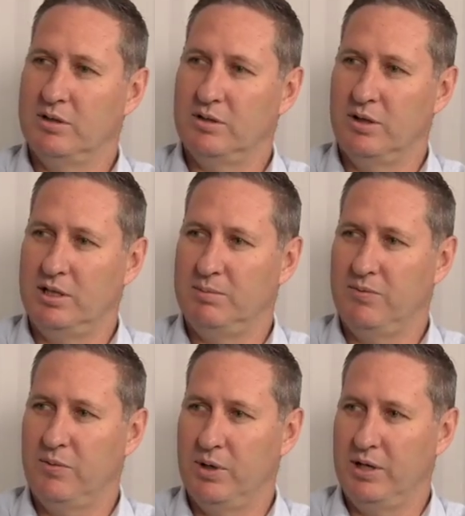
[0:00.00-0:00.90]
its earnings
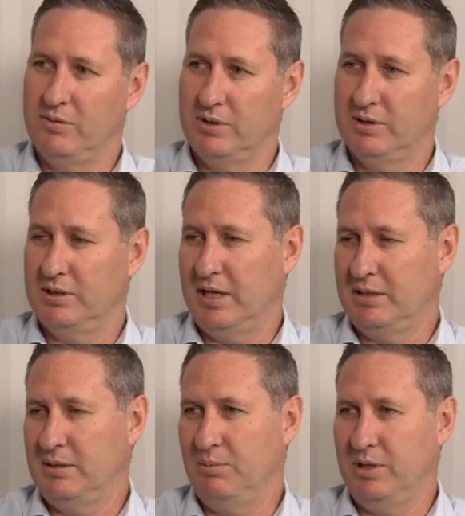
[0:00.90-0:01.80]
before interest,
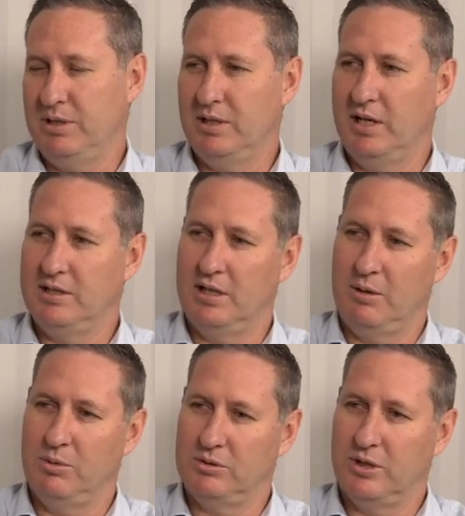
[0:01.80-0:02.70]
tax, depreciation,
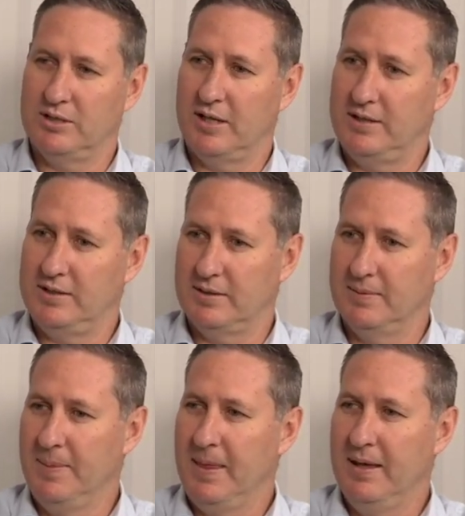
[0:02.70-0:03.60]
amortization,
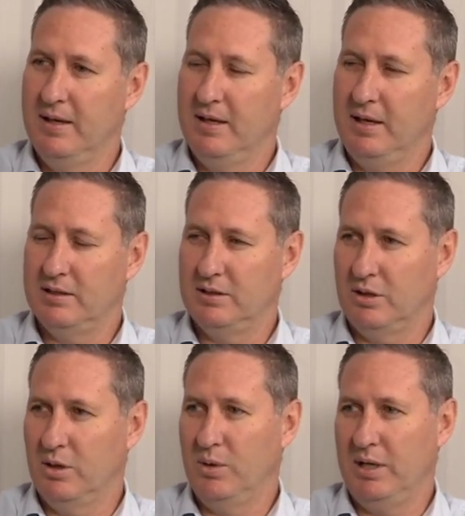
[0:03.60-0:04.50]
it's
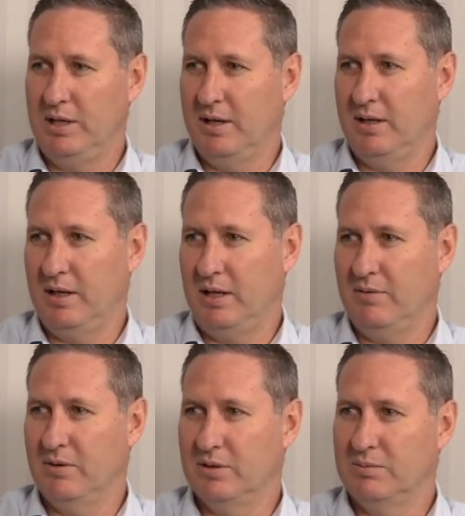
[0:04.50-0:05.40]
nowhere near that
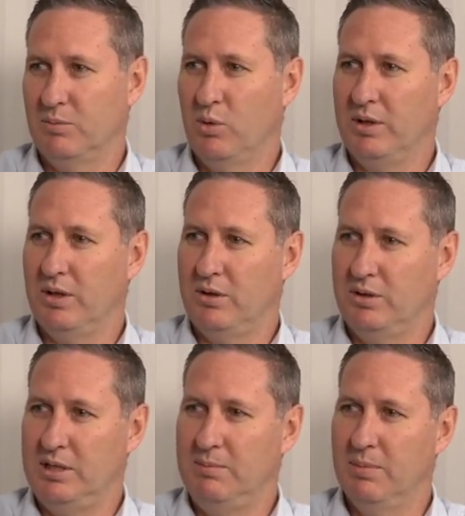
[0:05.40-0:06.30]
level. It's more in the
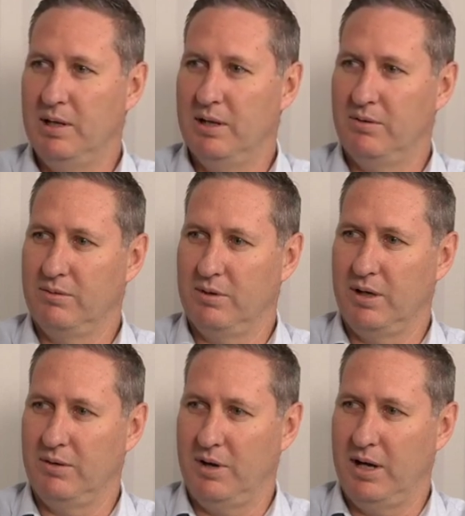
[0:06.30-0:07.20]
30 billion uh,
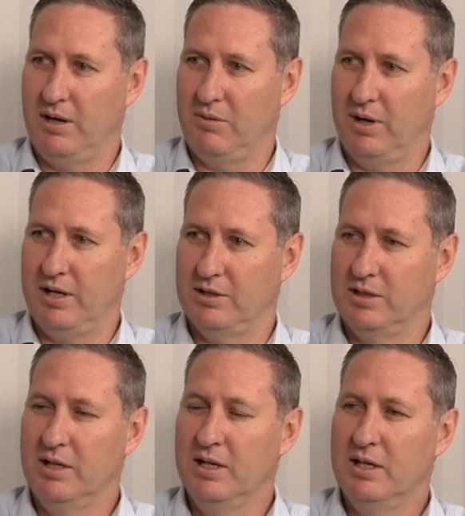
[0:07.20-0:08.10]
rand
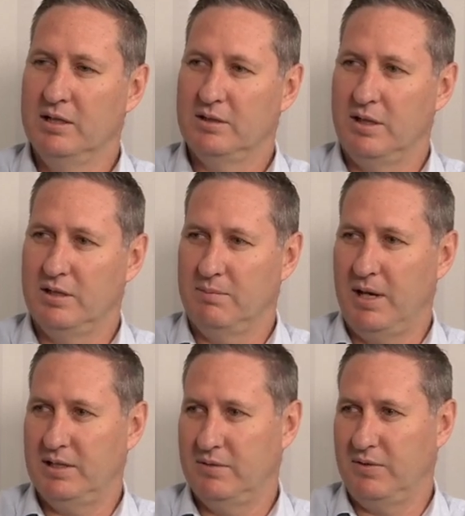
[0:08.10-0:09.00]
range. So there's a
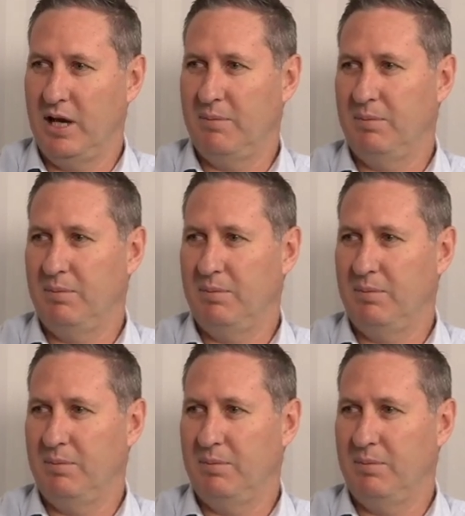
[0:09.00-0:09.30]
massive gap